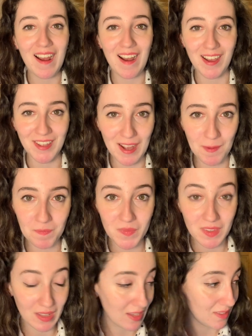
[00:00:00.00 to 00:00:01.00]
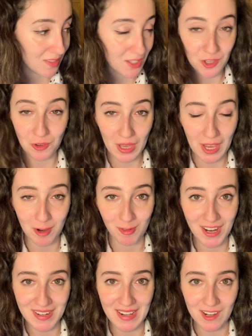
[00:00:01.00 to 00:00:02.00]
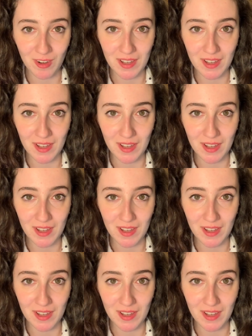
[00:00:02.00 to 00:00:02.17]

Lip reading: I am in the UK right now,